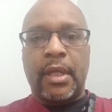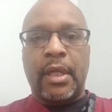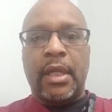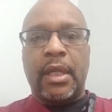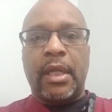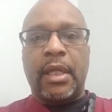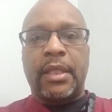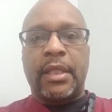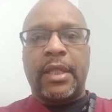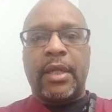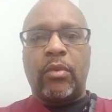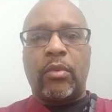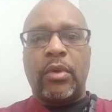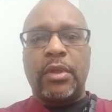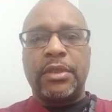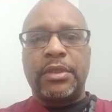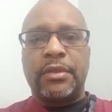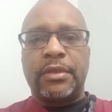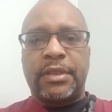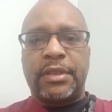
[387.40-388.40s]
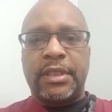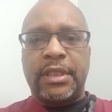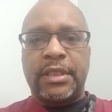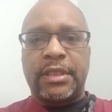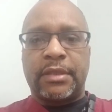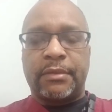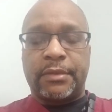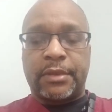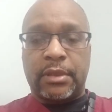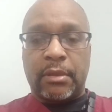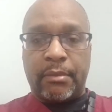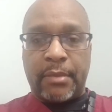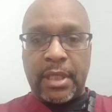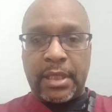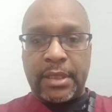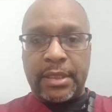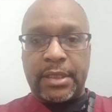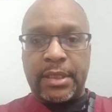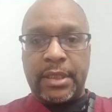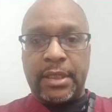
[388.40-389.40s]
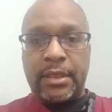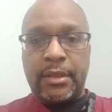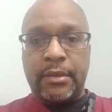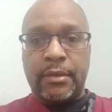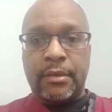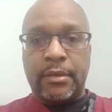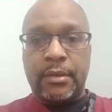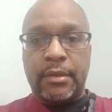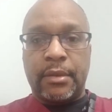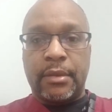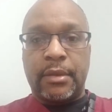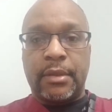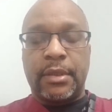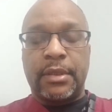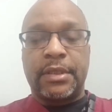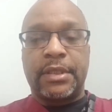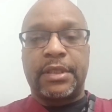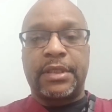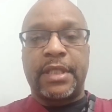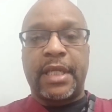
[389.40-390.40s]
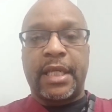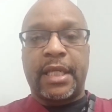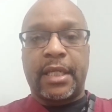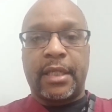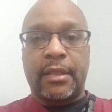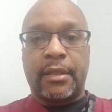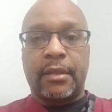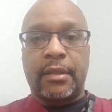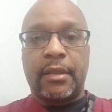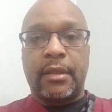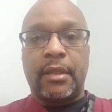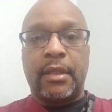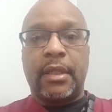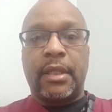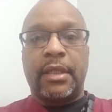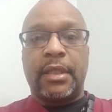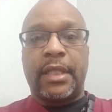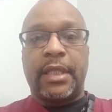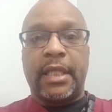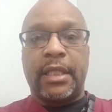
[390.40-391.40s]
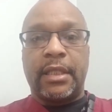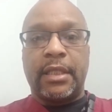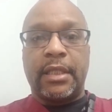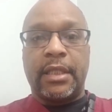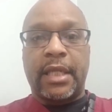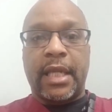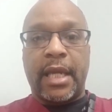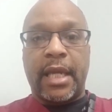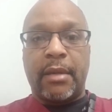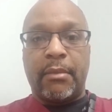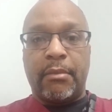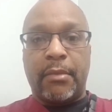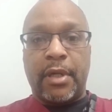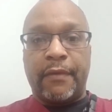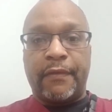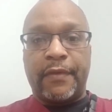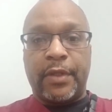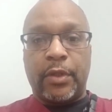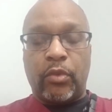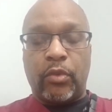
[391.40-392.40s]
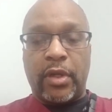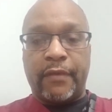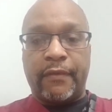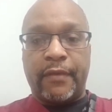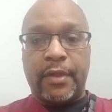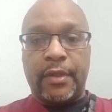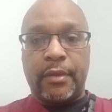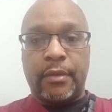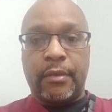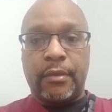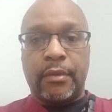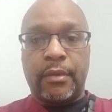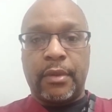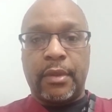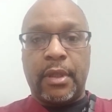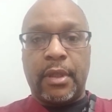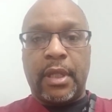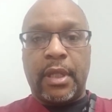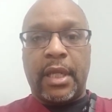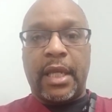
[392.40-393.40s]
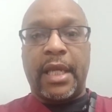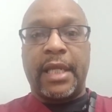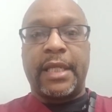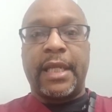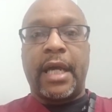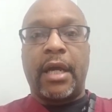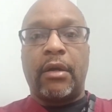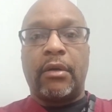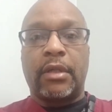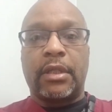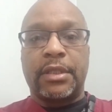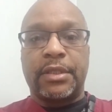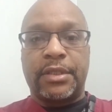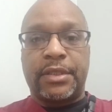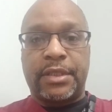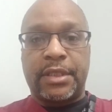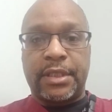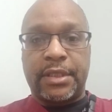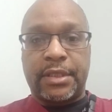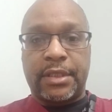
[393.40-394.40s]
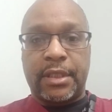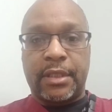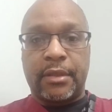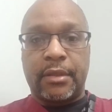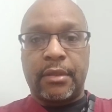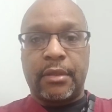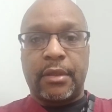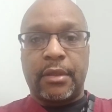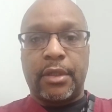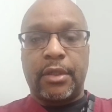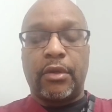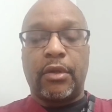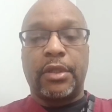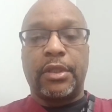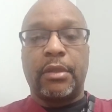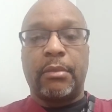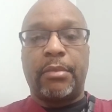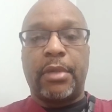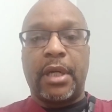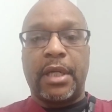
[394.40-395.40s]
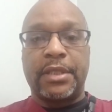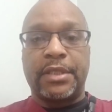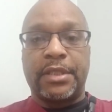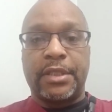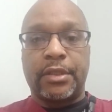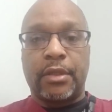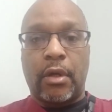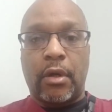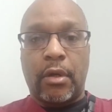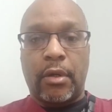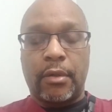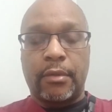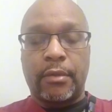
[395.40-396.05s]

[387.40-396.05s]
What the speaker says: They want to see some stability. Second, they look at monthly revenue and how consistent your deposits are.